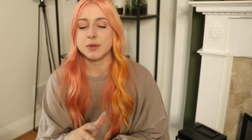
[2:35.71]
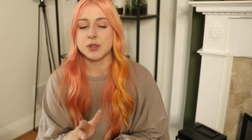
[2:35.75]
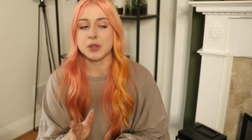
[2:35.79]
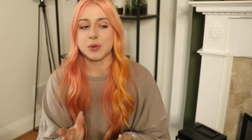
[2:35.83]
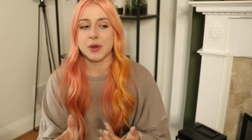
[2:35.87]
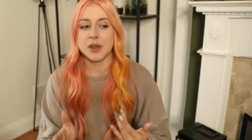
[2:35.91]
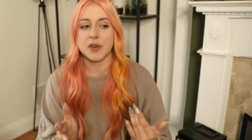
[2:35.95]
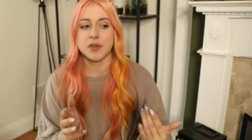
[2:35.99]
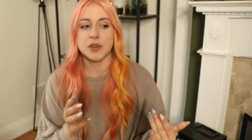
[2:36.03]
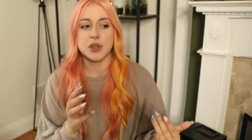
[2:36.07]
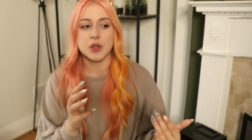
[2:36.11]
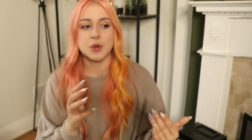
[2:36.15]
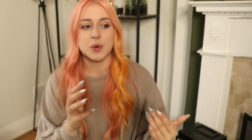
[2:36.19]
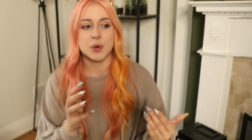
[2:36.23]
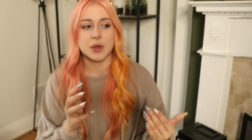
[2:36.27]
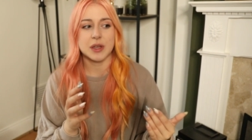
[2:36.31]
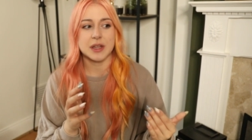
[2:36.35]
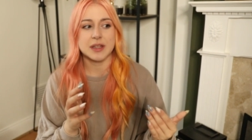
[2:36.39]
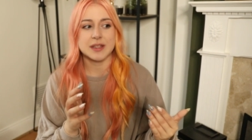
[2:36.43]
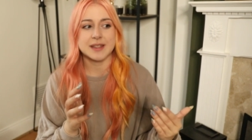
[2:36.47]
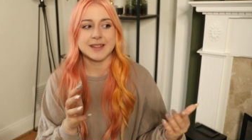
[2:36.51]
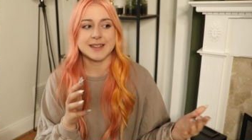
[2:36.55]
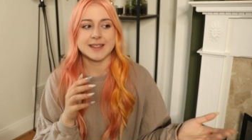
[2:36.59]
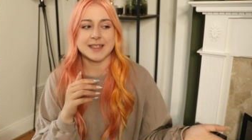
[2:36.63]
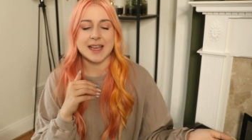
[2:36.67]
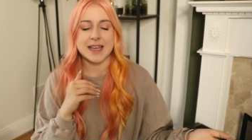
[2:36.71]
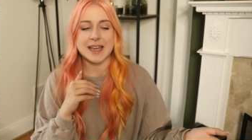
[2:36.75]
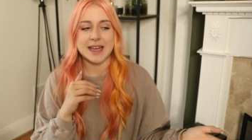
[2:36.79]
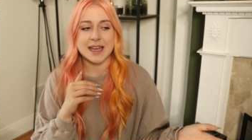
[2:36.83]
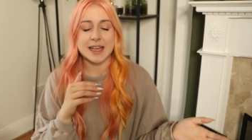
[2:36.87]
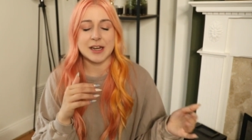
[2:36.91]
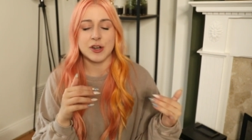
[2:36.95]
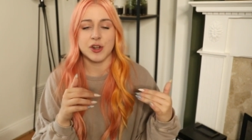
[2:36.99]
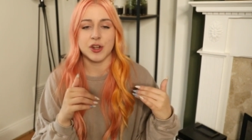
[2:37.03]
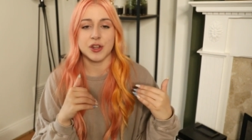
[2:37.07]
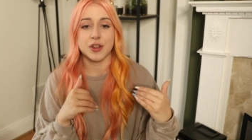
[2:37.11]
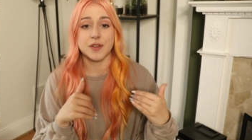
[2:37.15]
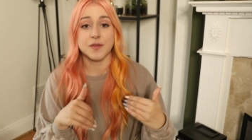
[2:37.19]
So if you see
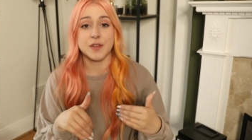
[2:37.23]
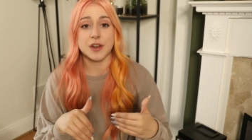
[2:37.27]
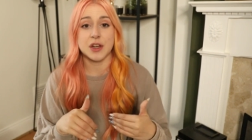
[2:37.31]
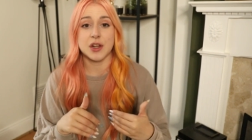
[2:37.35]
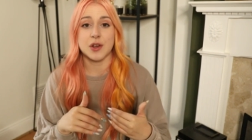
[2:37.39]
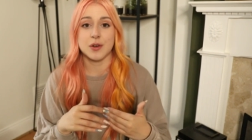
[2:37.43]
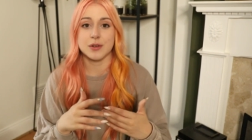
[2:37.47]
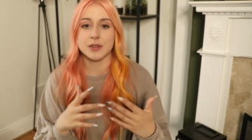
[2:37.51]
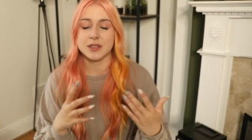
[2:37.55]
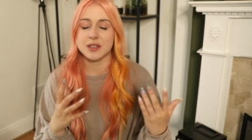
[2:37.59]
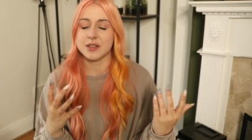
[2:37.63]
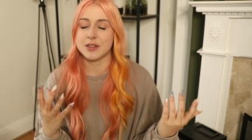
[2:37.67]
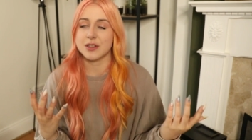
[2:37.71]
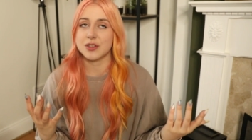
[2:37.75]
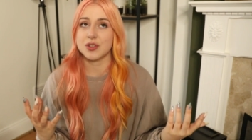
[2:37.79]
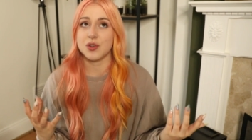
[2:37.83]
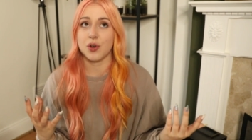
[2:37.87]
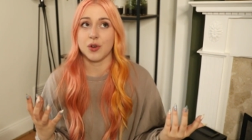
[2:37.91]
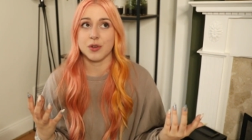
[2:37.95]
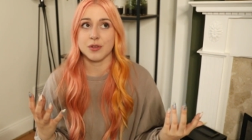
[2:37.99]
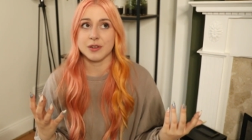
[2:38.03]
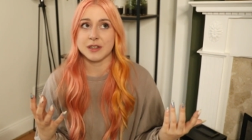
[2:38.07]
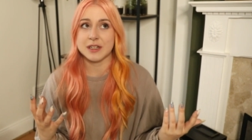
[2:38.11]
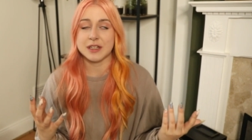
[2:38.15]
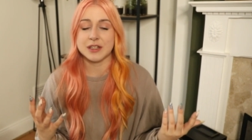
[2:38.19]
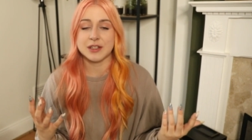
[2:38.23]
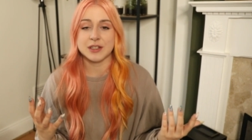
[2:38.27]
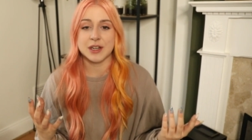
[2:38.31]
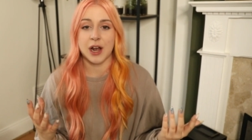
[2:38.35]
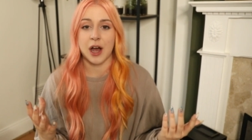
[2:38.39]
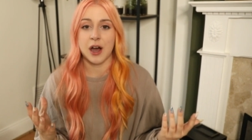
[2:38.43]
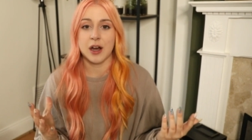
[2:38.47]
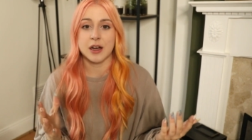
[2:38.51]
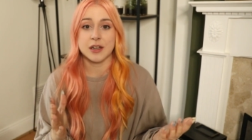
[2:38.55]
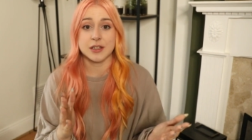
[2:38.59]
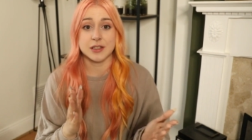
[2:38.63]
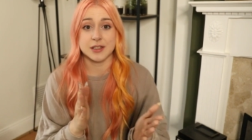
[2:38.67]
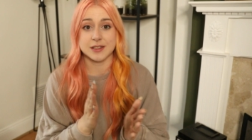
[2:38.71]
it in other videos, because it's already
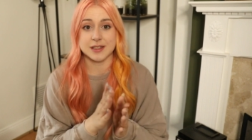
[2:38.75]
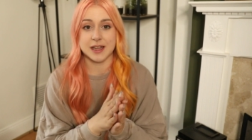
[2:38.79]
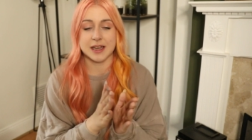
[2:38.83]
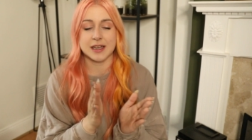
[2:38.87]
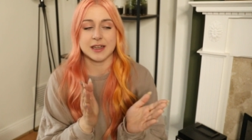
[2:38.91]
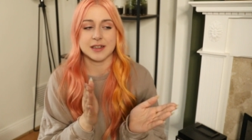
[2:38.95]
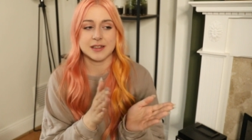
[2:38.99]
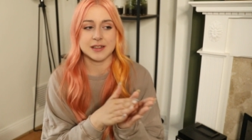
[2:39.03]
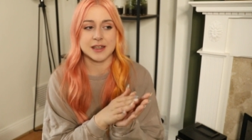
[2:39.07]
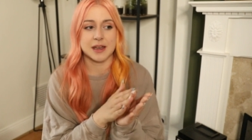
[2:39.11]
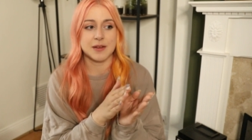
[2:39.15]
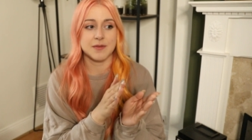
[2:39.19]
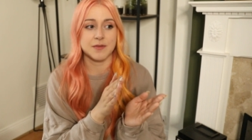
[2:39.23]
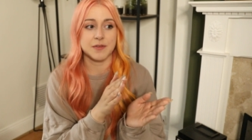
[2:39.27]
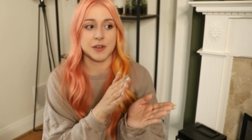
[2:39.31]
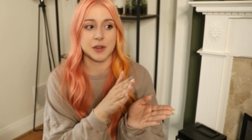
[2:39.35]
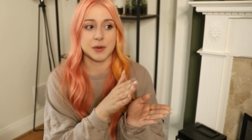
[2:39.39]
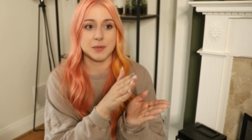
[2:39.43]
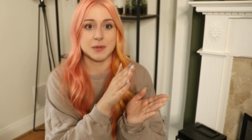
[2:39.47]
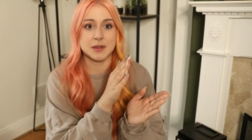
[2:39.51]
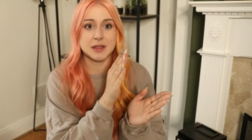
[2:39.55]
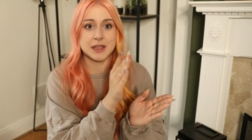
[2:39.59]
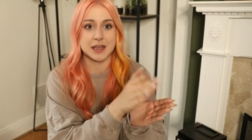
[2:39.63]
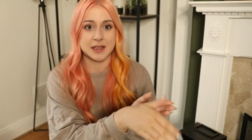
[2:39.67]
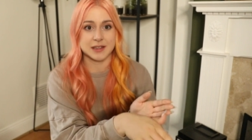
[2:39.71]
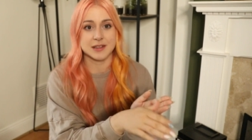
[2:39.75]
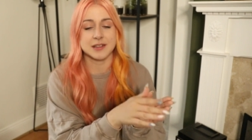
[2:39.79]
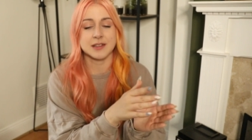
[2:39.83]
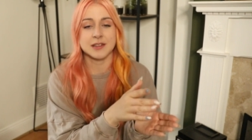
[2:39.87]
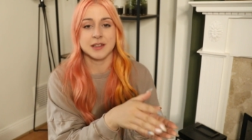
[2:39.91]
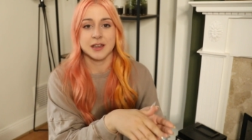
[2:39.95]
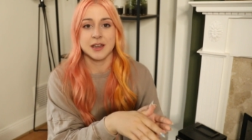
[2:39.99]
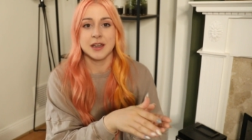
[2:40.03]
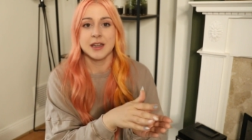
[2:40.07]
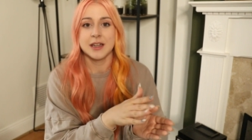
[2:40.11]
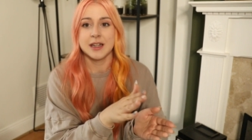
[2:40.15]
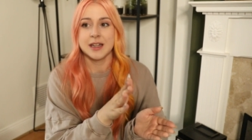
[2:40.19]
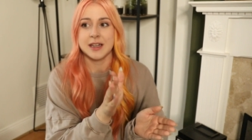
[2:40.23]
started, because like I say, I'm filming this,
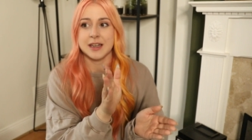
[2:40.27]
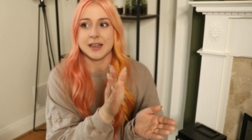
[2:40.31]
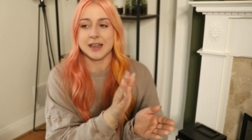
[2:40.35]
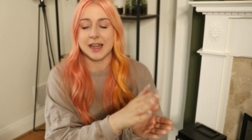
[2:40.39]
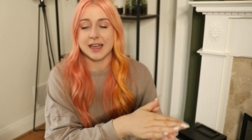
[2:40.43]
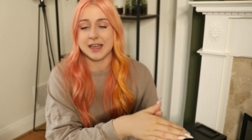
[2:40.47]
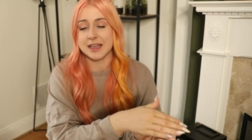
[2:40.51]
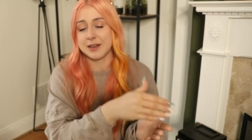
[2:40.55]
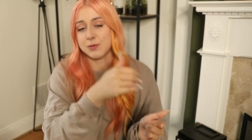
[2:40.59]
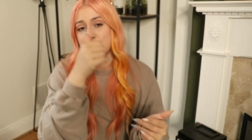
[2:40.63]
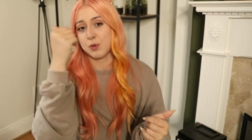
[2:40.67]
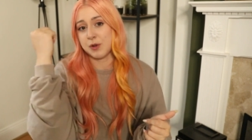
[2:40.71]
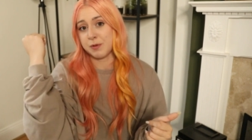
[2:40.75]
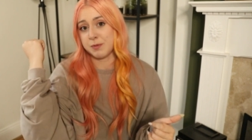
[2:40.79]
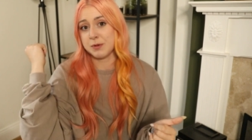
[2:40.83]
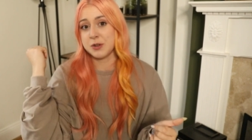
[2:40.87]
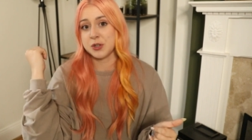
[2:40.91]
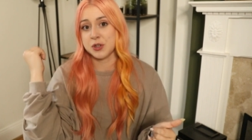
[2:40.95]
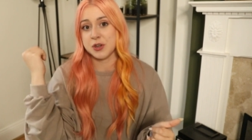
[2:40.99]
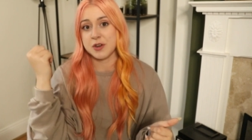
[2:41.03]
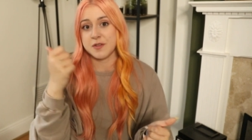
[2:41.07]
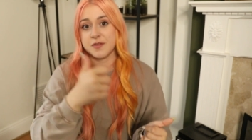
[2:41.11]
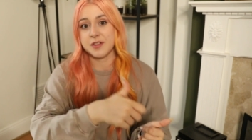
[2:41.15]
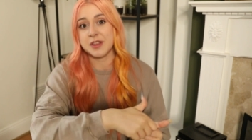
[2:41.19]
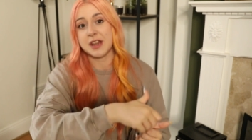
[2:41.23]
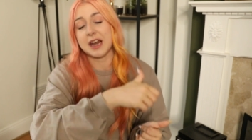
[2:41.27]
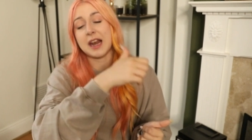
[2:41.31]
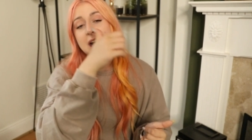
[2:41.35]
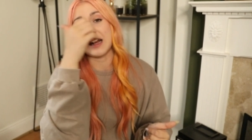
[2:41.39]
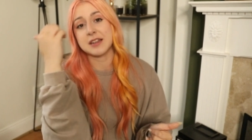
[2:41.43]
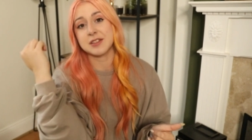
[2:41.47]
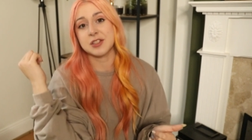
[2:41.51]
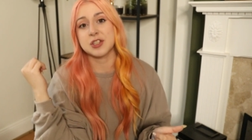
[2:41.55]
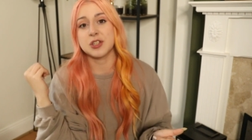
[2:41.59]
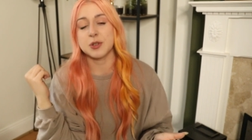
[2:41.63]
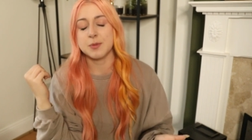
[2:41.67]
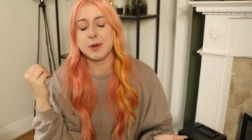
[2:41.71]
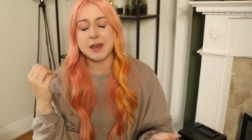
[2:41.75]
like we've been doing it for the
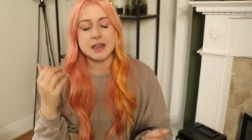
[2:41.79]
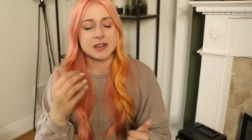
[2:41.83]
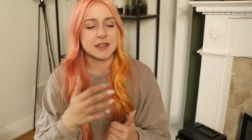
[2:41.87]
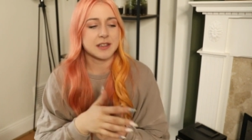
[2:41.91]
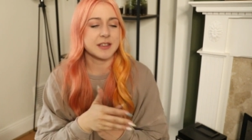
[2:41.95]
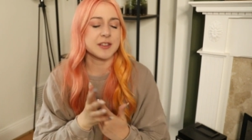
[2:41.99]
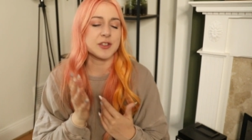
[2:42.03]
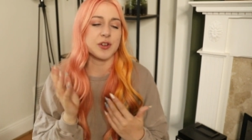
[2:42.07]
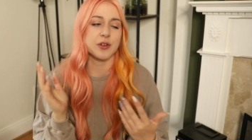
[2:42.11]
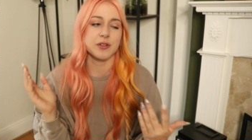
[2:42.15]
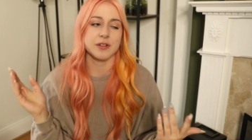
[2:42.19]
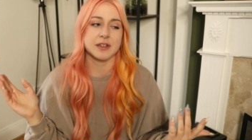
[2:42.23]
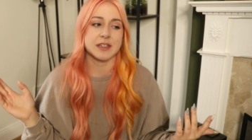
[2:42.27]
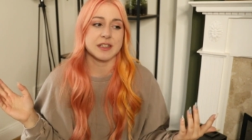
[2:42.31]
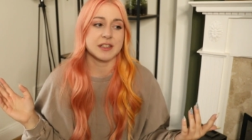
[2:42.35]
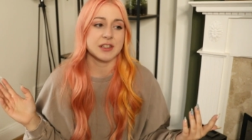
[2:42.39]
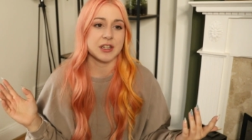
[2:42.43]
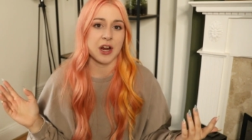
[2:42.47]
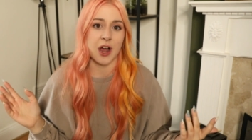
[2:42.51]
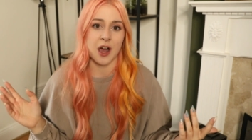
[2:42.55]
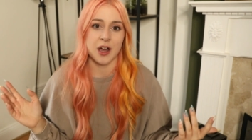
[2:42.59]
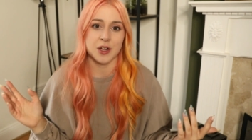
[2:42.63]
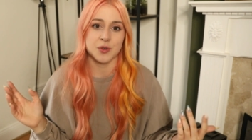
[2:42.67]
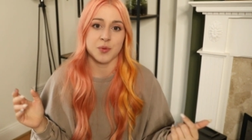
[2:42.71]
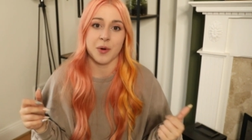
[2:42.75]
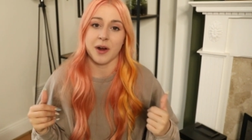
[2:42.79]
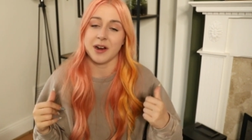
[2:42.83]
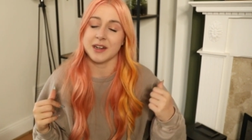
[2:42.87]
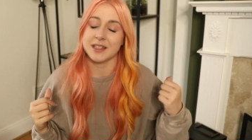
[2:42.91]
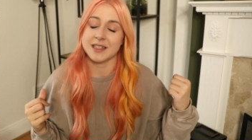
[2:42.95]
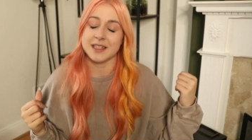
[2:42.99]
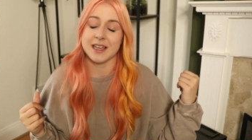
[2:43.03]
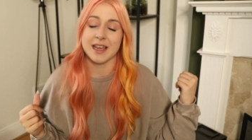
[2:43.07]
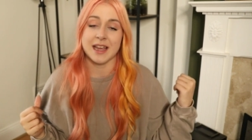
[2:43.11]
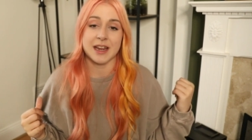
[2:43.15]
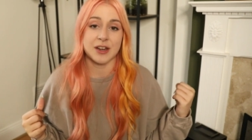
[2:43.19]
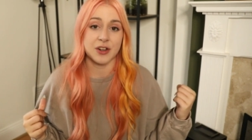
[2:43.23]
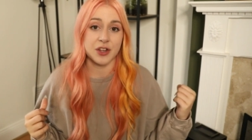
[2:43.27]
last 2 weeks, it's already started where
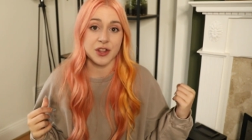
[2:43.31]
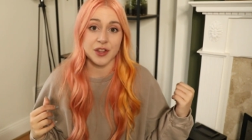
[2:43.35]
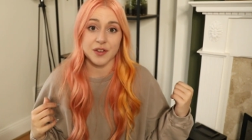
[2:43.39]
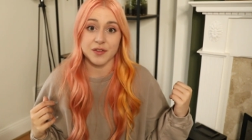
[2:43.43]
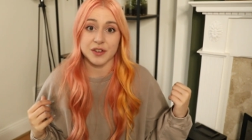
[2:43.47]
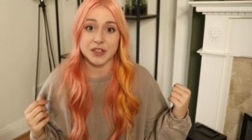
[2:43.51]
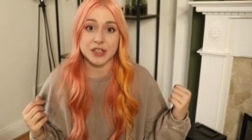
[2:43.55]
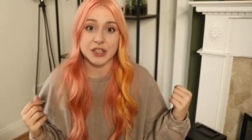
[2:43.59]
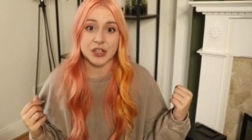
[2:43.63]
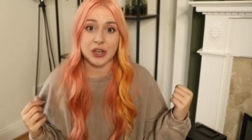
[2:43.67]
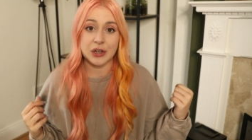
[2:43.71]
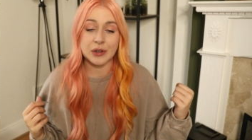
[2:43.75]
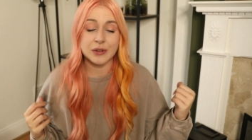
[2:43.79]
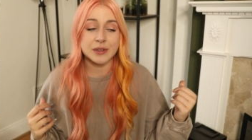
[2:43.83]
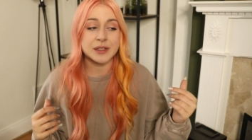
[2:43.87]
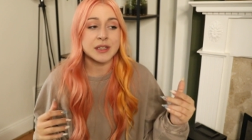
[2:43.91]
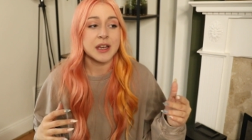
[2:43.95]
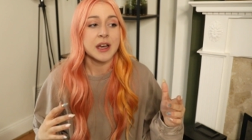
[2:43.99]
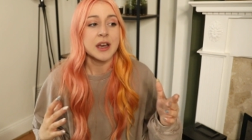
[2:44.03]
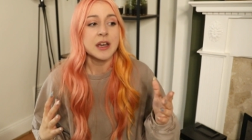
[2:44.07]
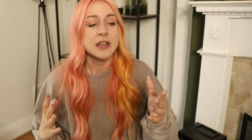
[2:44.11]
it's in other videos.